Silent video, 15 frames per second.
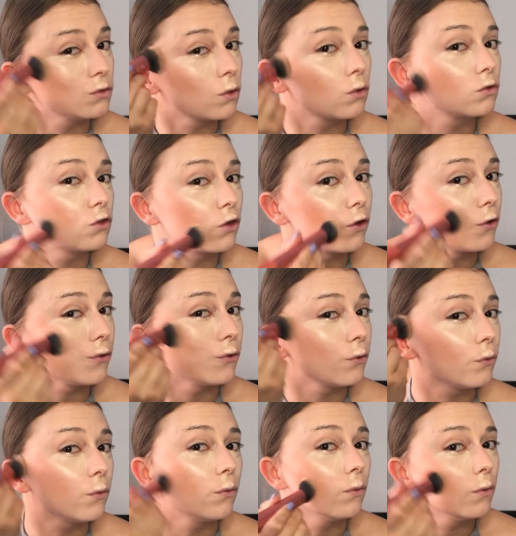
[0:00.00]
not too
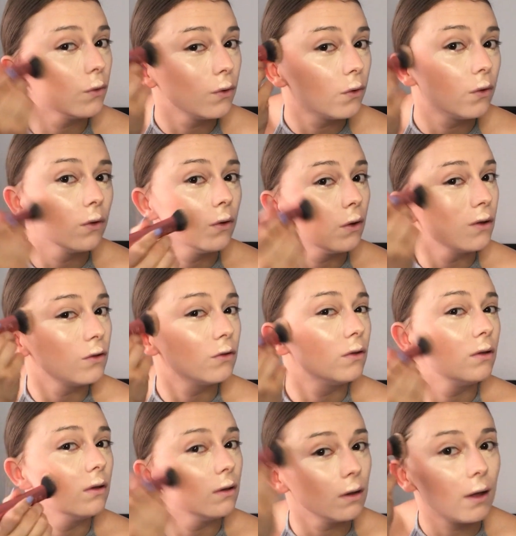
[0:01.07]

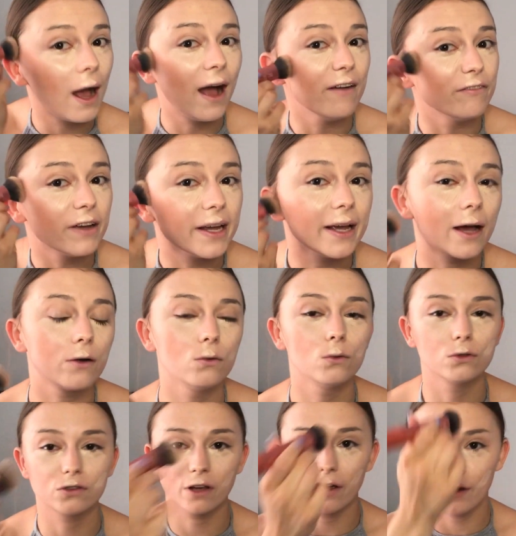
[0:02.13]
heavy, and
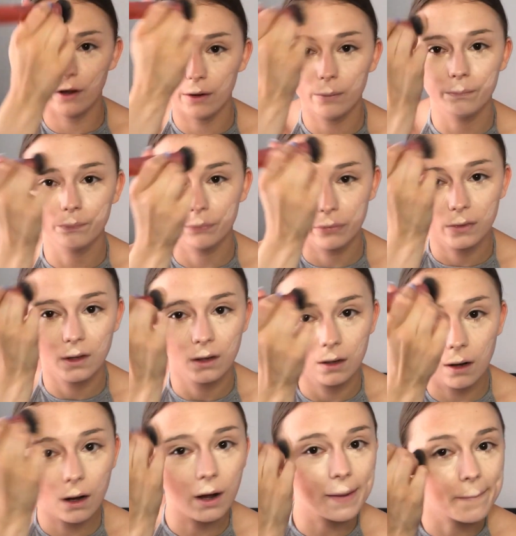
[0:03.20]
also
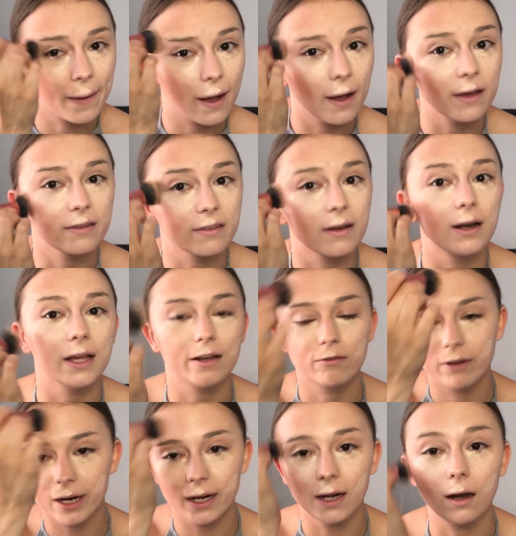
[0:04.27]
I personally
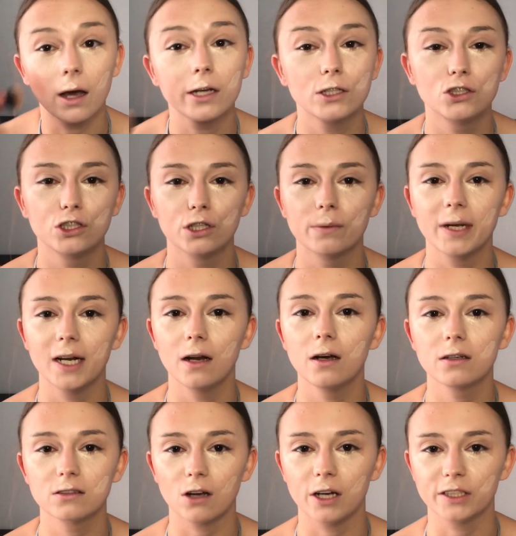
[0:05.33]
really like dewy
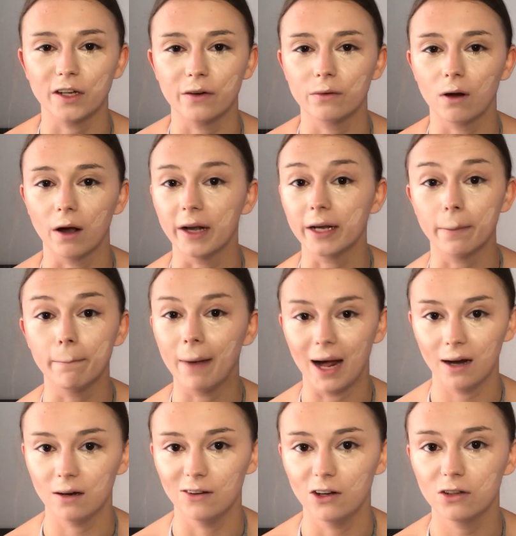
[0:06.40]
looks. I don't like
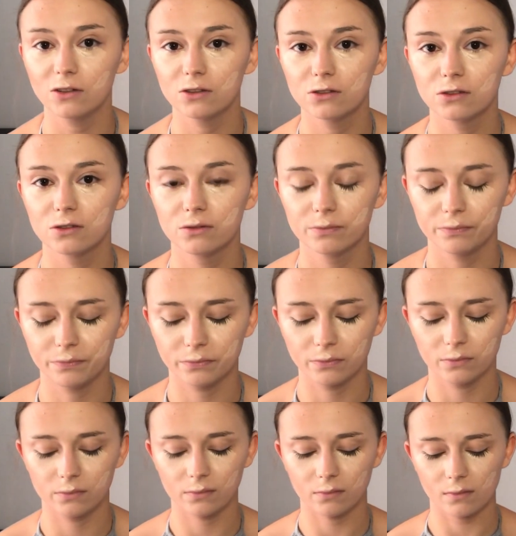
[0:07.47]
matte looks.
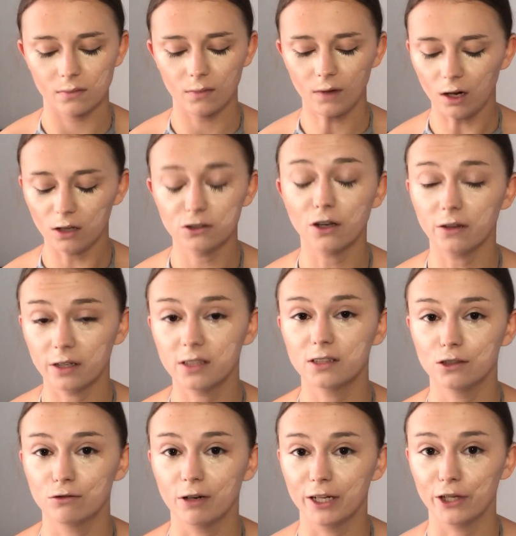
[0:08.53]
So this
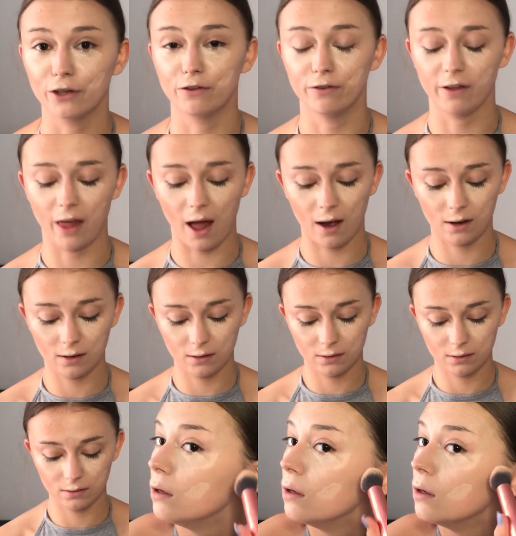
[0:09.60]
is really good for that.
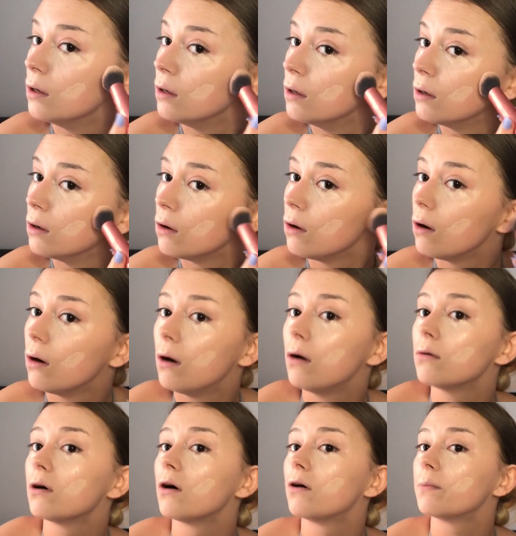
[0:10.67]

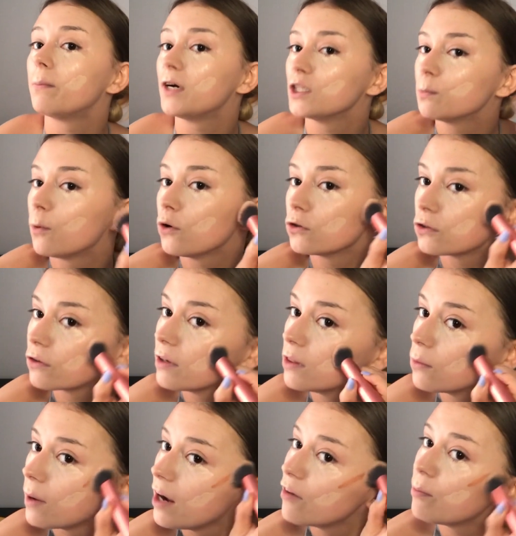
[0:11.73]
Oh god, my spots are in
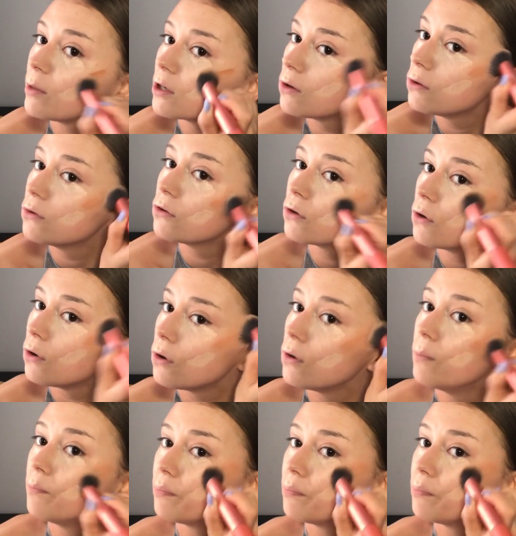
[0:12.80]
the way of my contour.